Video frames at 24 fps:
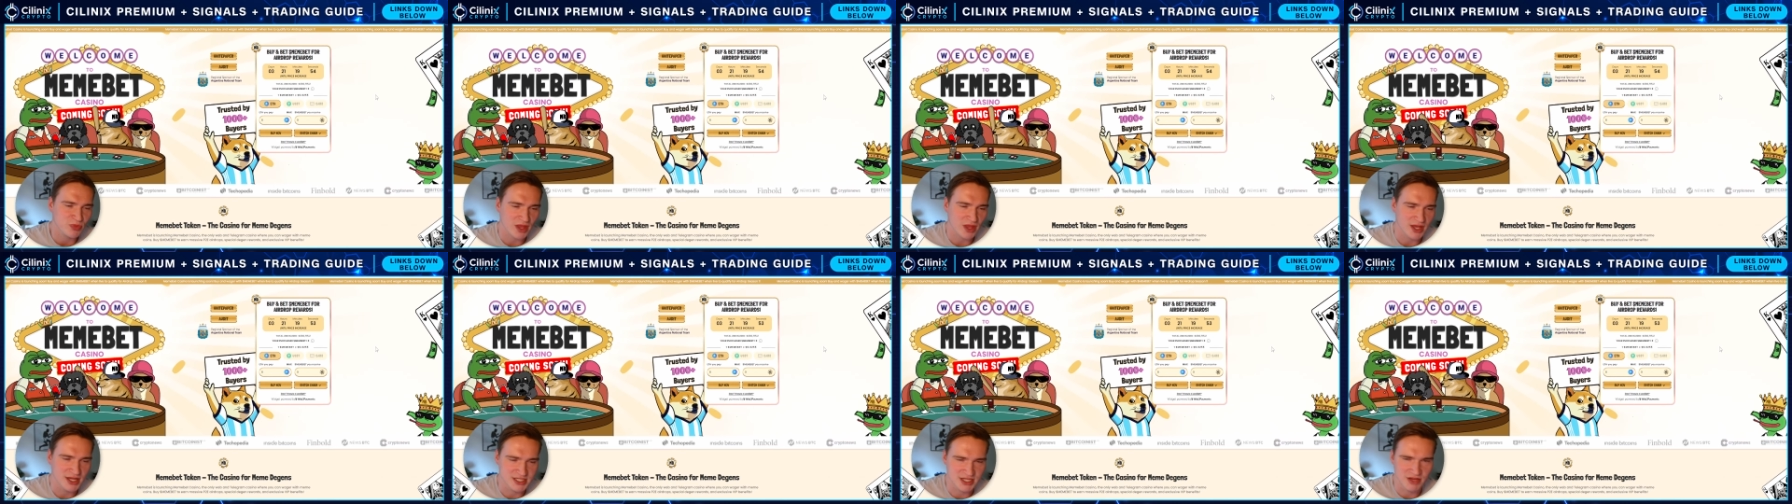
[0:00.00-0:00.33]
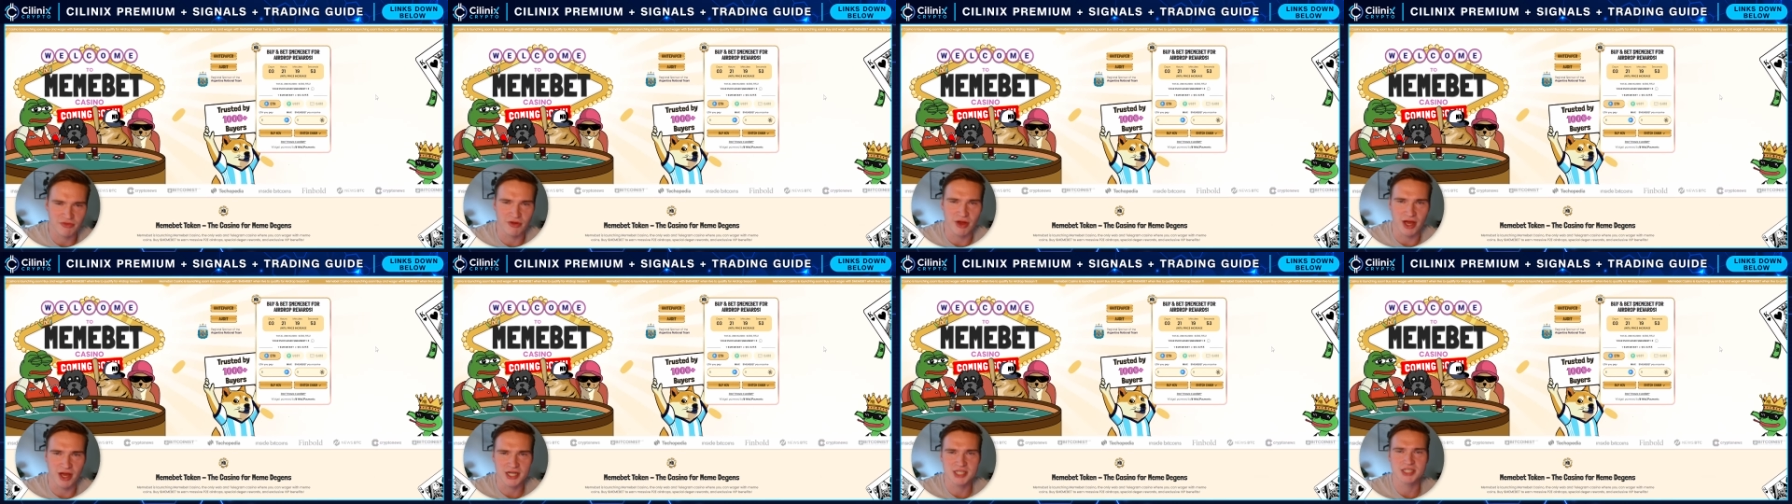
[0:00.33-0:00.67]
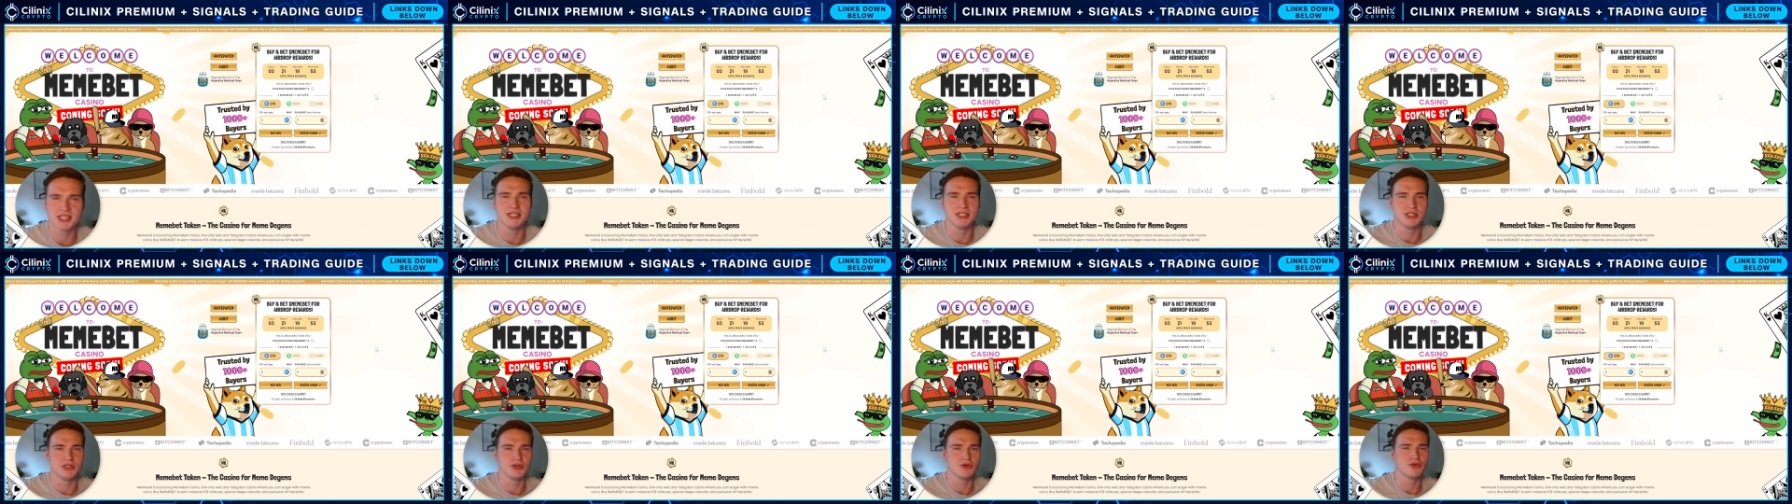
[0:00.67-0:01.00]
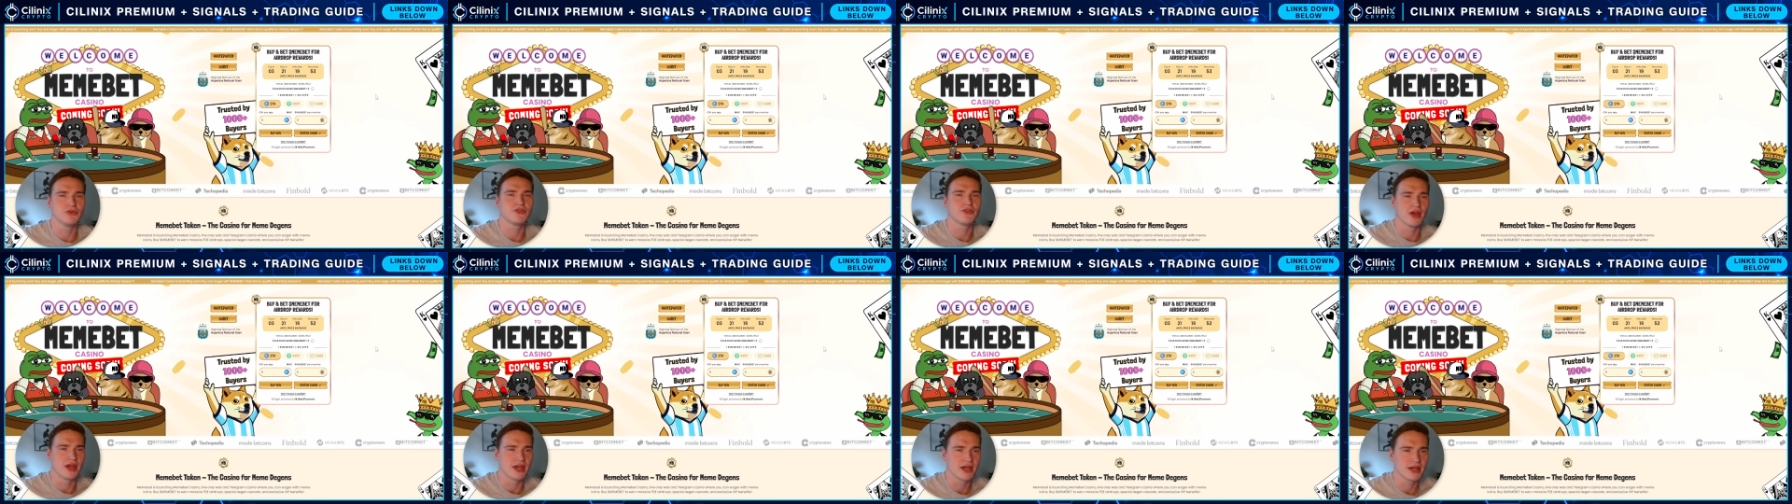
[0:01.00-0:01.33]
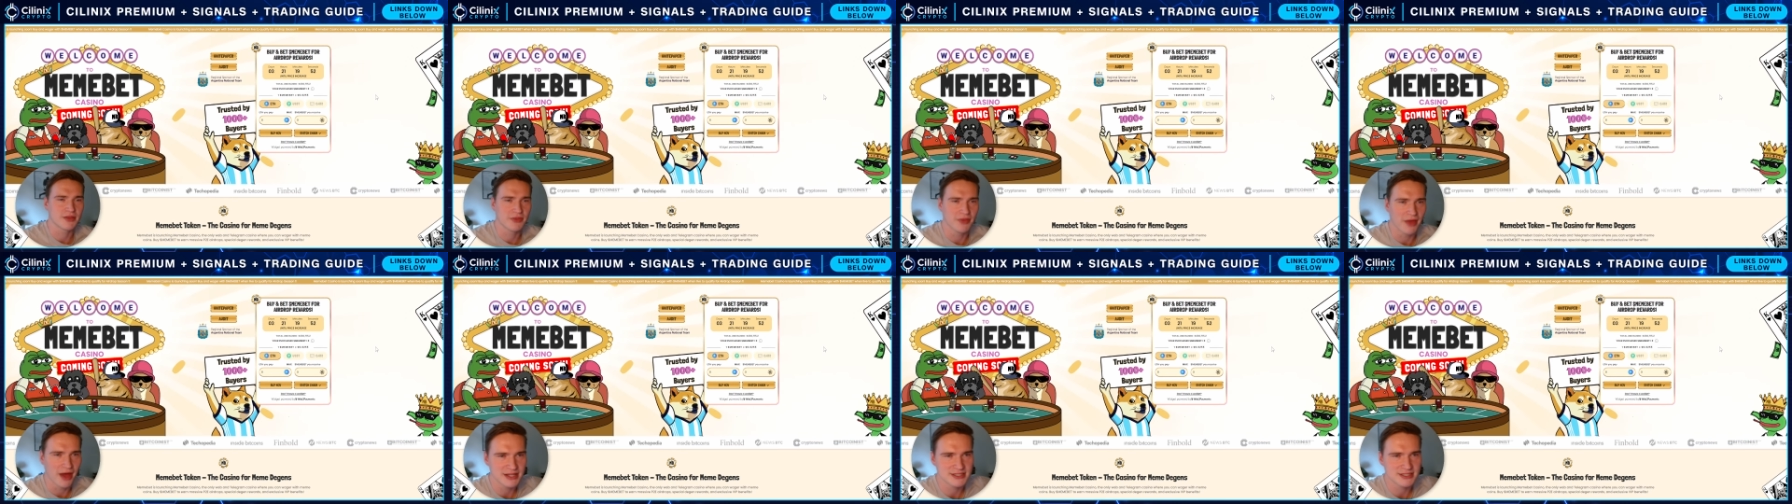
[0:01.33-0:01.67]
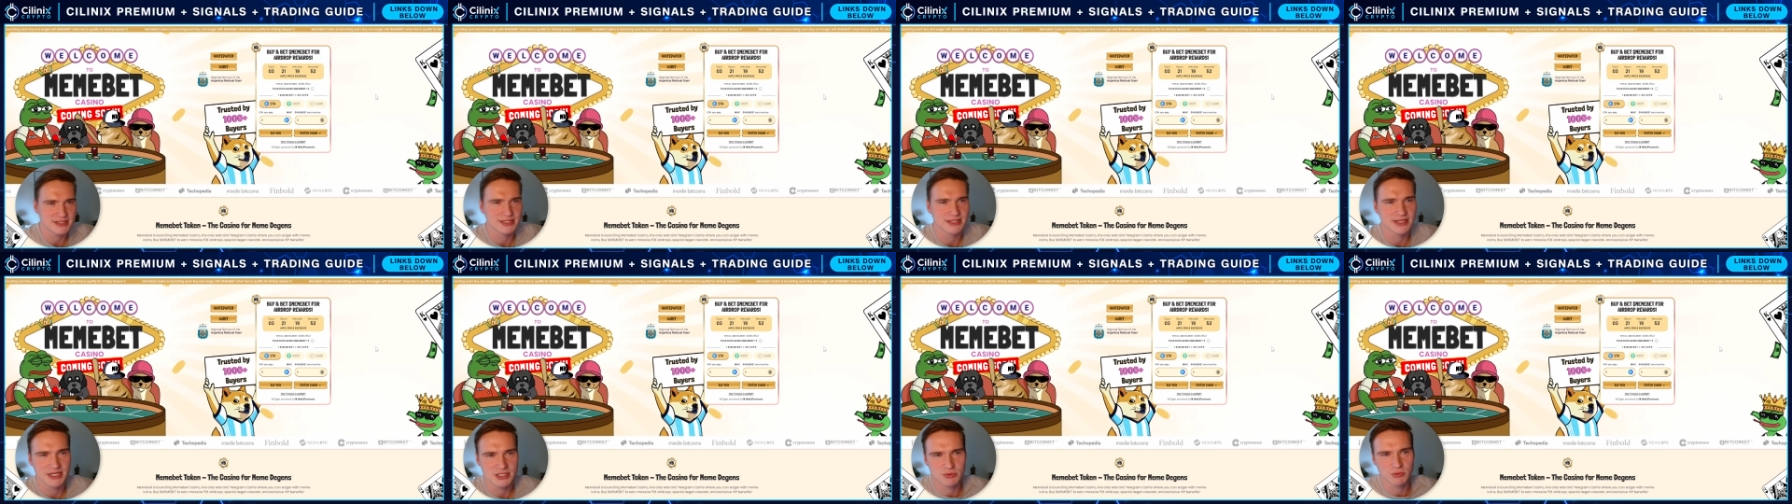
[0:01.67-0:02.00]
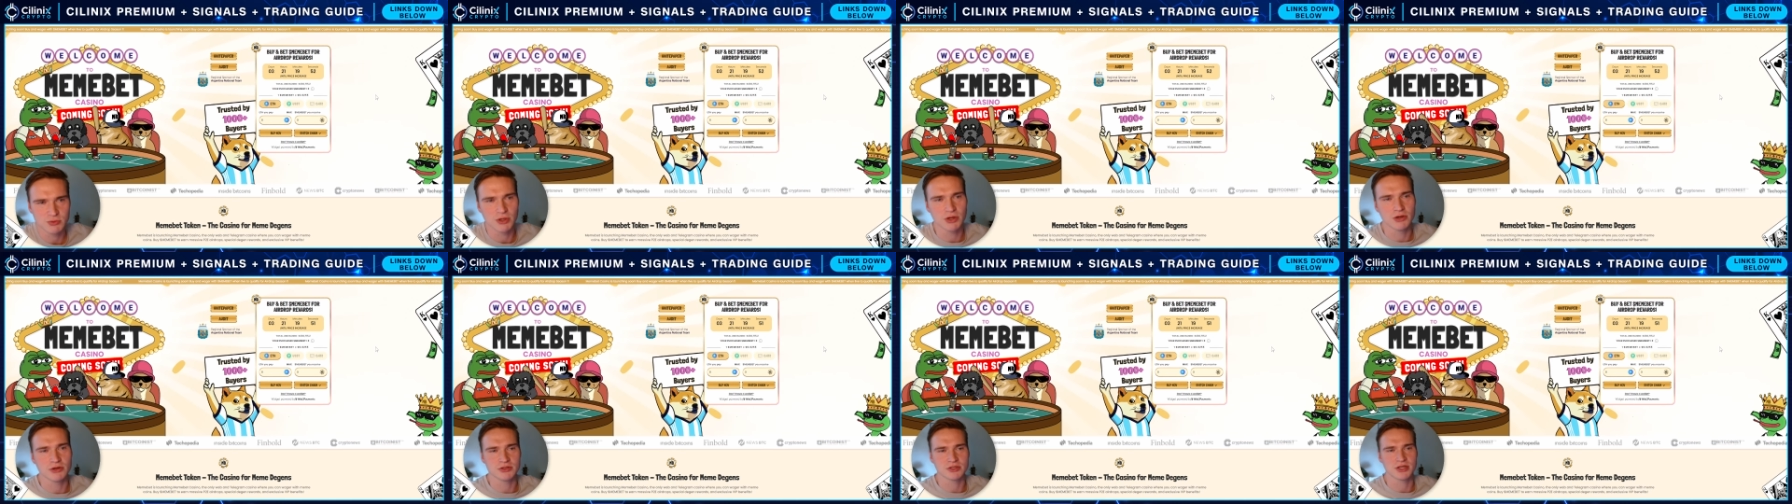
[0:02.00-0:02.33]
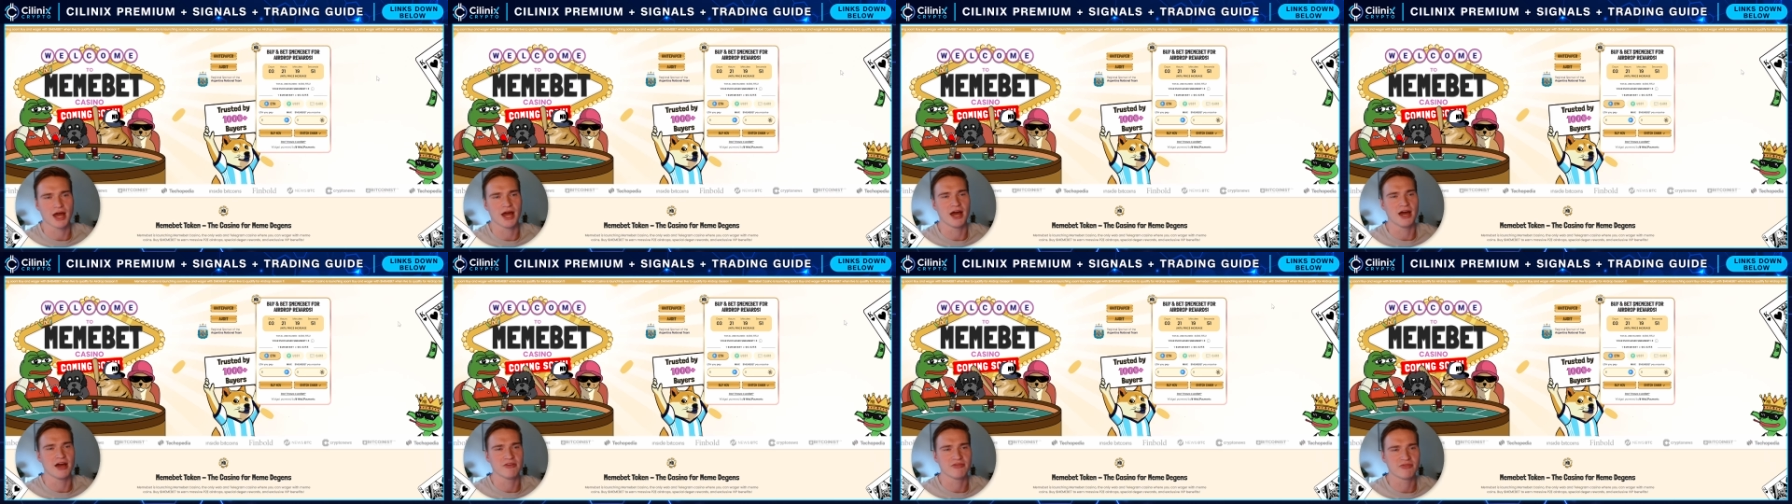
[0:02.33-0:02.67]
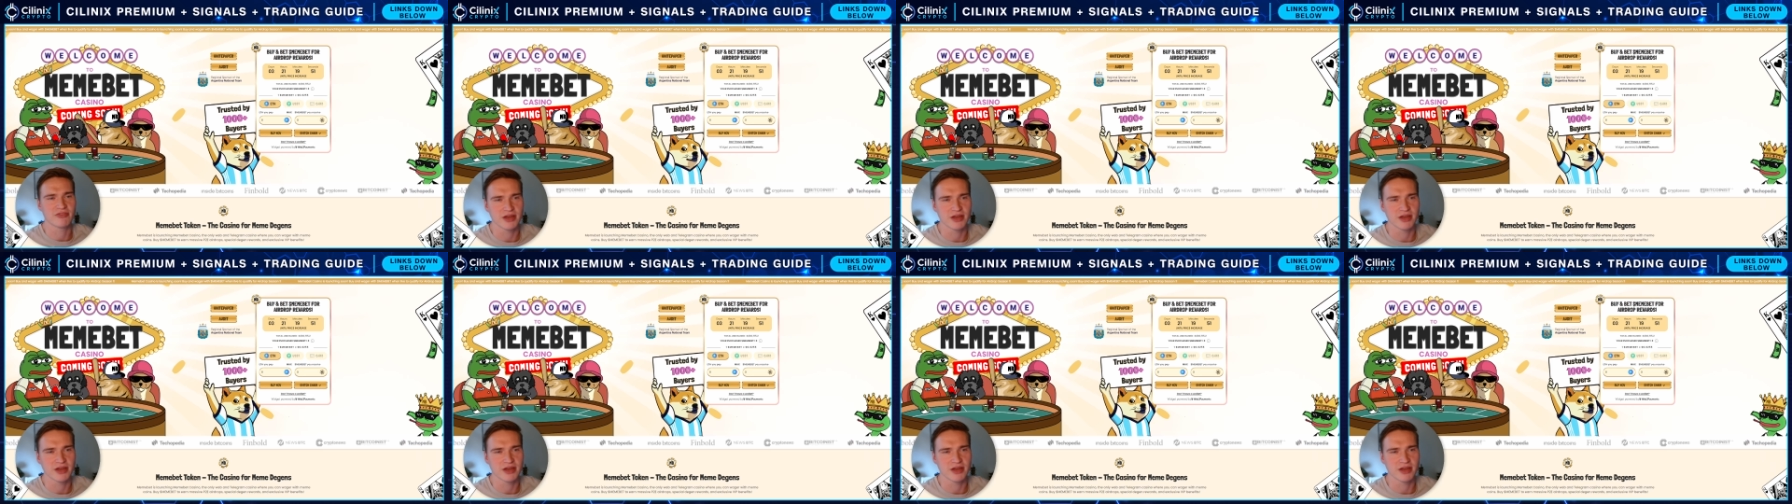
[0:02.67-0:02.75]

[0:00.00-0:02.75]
is if you actually do think that this will have